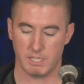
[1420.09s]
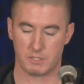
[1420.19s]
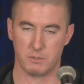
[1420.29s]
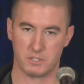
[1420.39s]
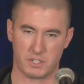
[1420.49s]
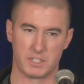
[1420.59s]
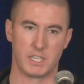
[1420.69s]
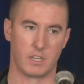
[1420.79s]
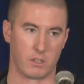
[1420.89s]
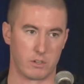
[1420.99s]
That's when you start to
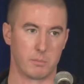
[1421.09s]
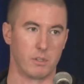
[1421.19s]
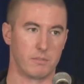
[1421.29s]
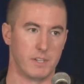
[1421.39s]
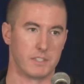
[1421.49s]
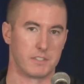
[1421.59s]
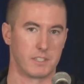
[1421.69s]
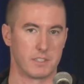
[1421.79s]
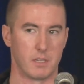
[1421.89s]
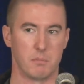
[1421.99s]
get alertable events,
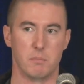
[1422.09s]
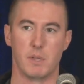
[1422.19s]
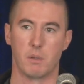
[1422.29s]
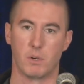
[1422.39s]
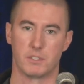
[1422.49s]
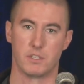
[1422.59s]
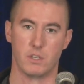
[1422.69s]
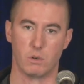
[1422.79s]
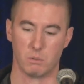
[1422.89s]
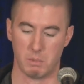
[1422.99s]
things that you may want to
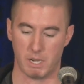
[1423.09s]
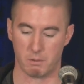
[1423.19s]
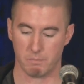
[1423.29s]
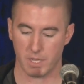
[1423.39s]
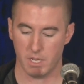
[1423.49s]
know about.